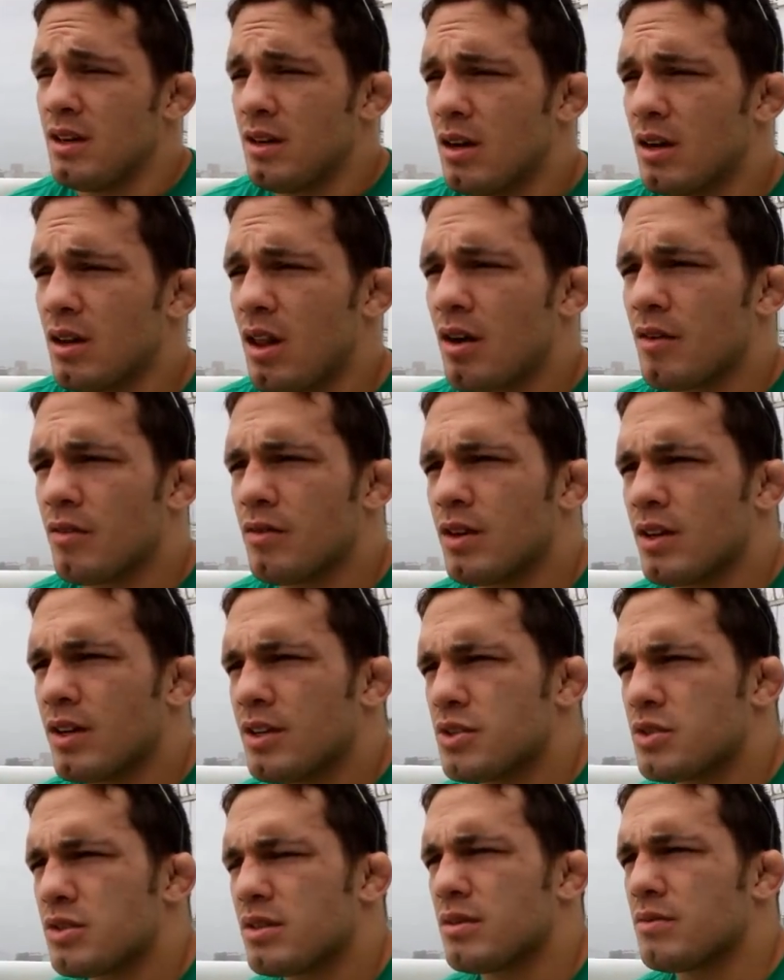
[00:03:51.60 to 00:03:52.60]
A lot of
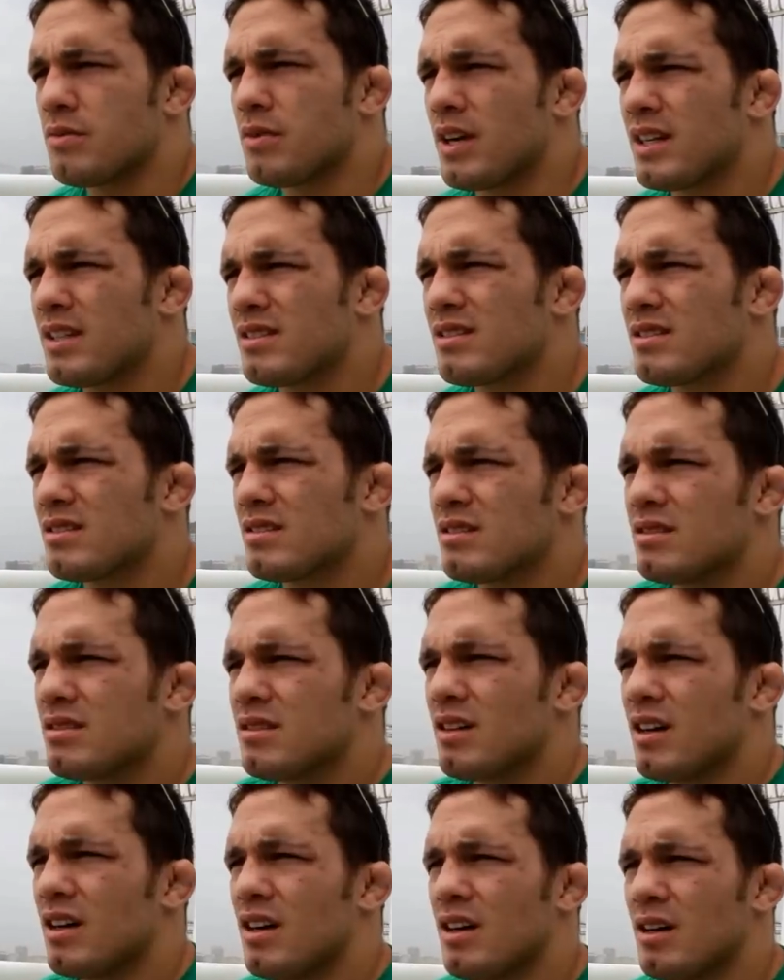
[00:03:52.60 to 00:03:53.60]
interesting fights.
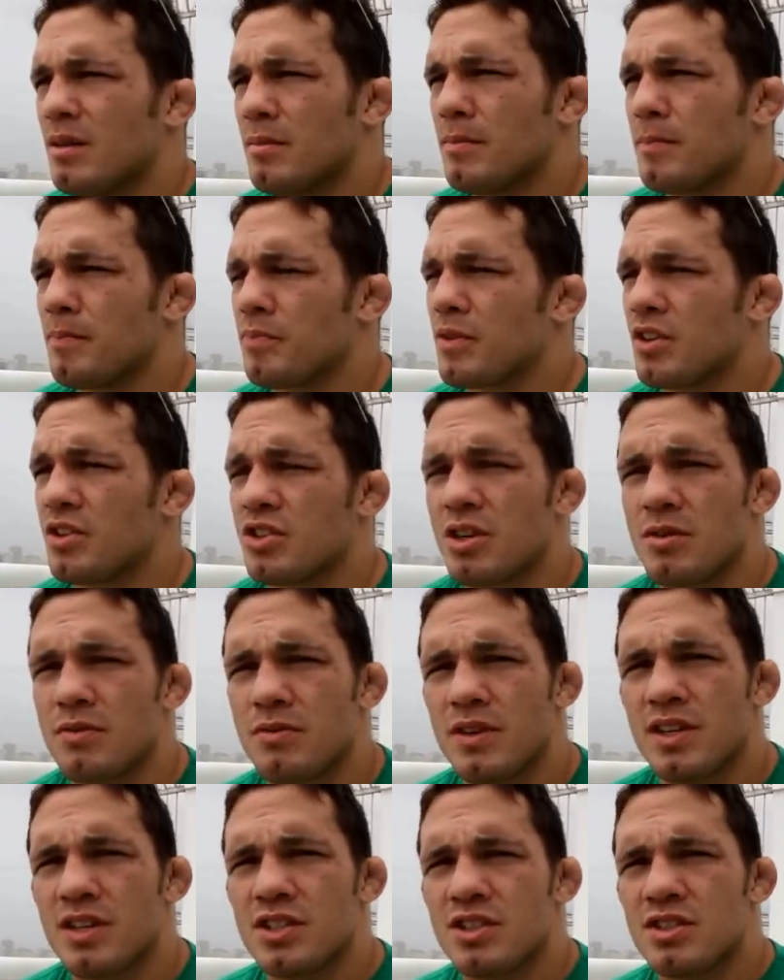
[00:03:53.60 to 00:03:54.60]
John
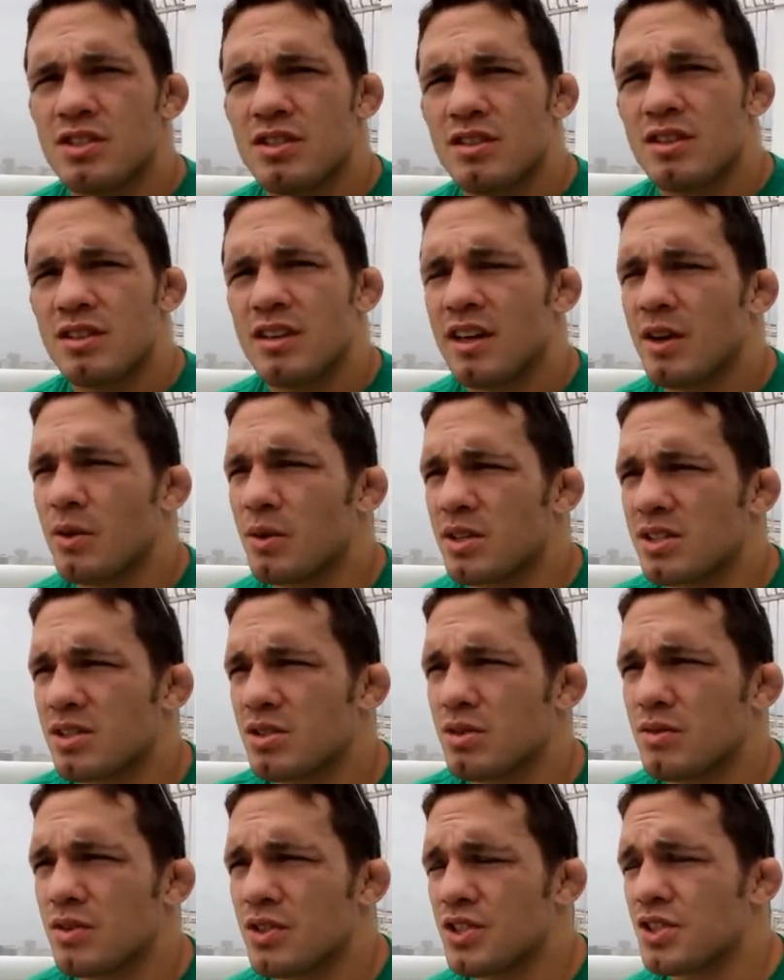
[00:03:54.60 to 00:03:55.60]
Fitch,
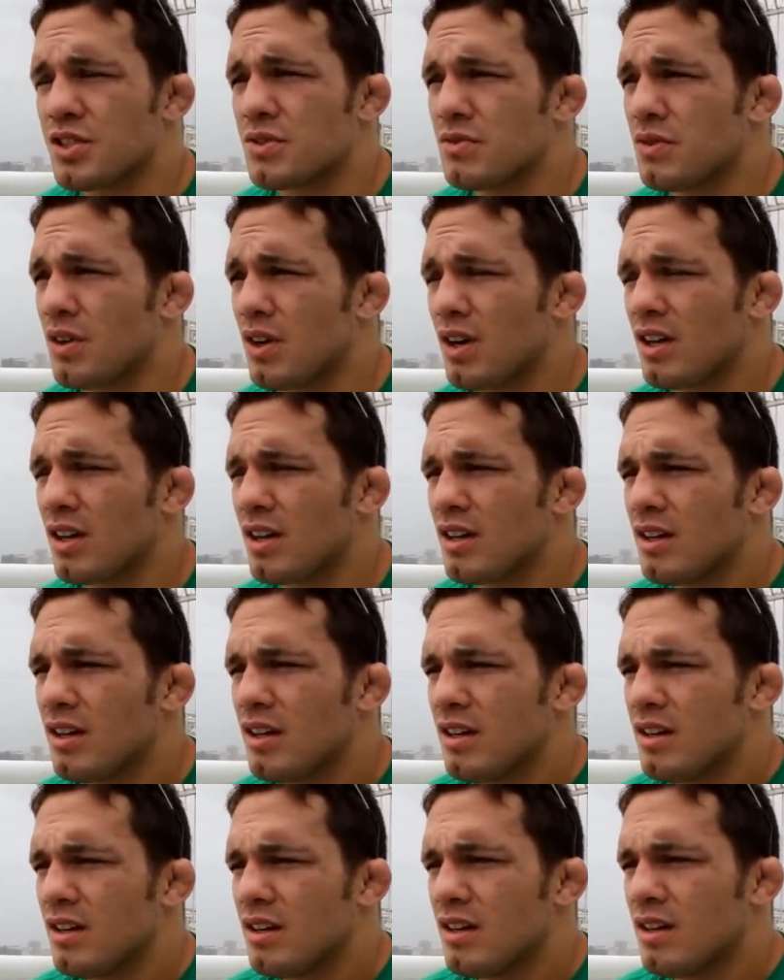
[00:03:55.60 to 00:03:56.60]
Silva just fought.
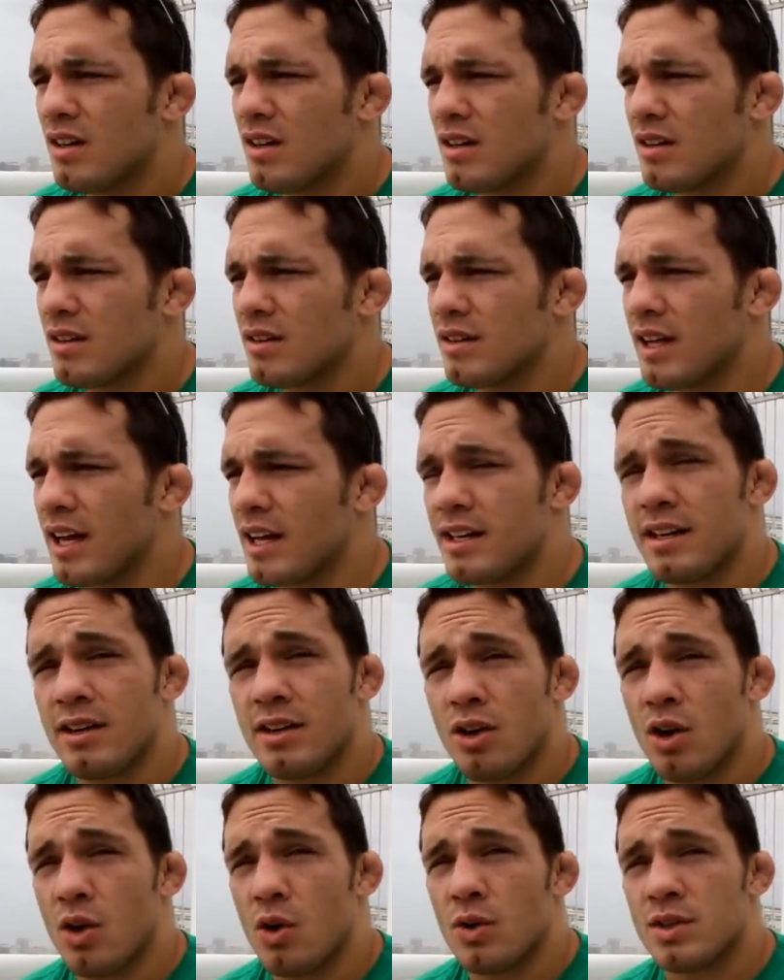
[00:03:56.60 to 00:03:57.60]
That
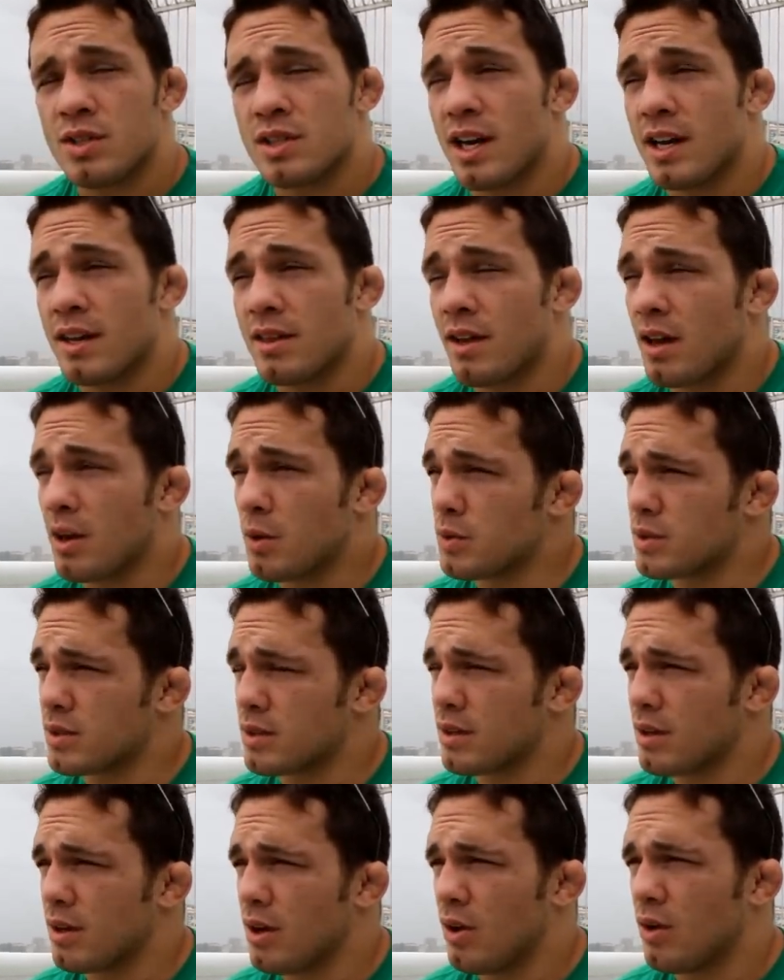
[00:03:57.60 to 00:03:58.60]
didn't go as I thought it was
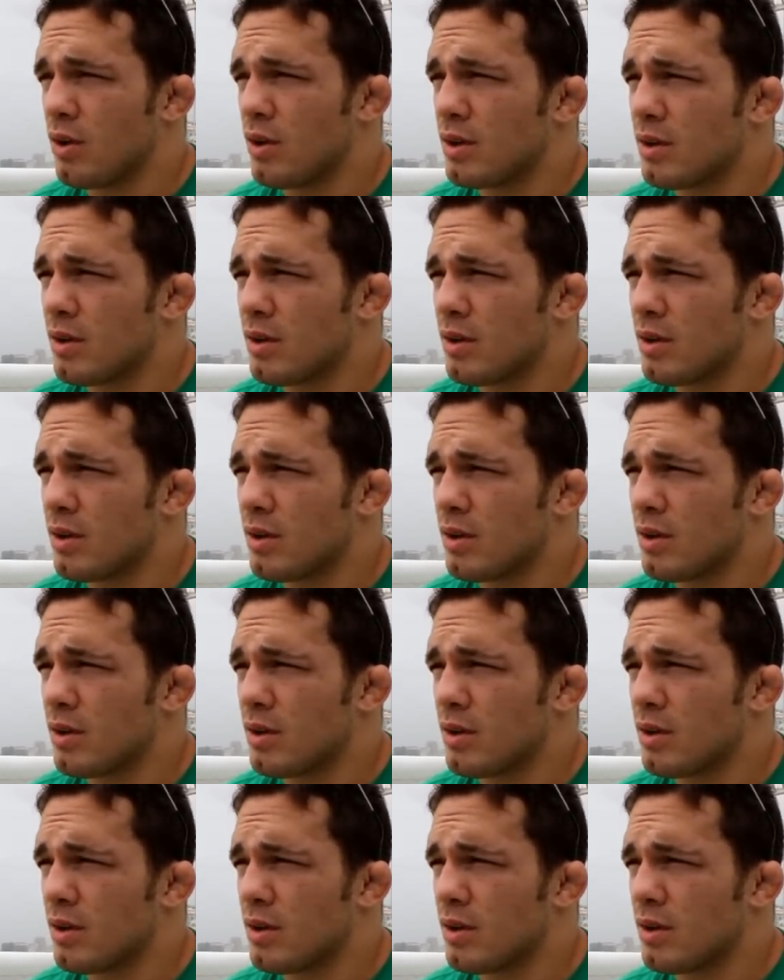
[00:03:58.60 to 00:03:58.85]
going to go.